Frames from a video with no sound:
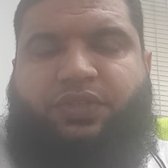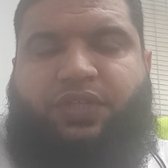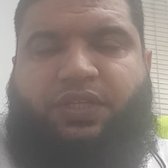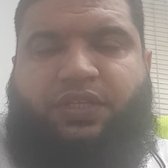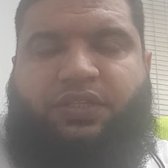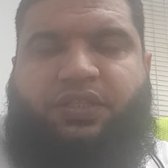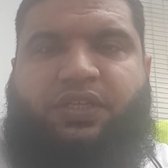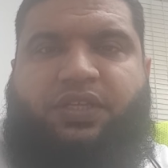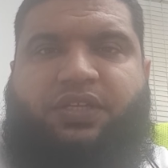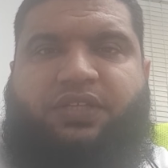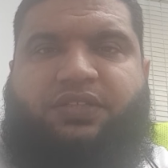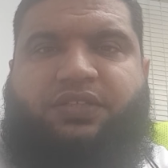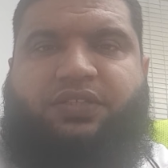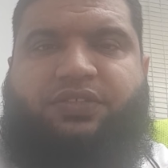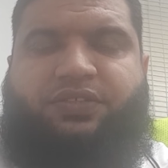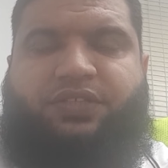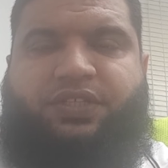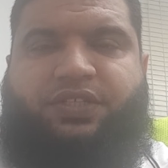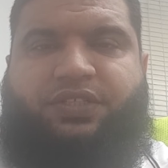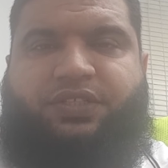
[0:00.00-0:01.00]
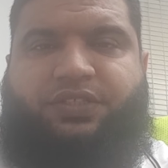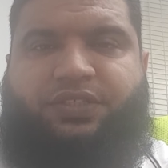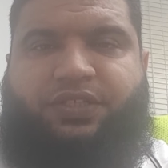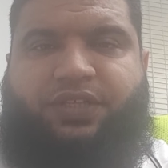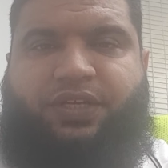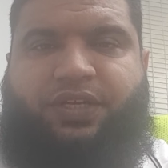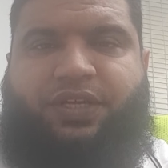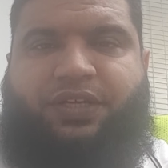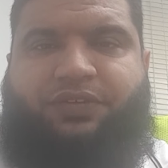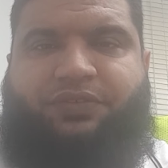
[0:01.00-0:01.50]
then there is a standard
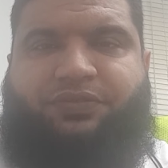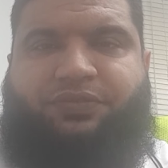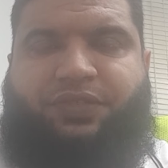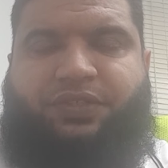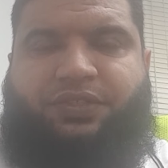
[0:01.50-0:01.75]
graph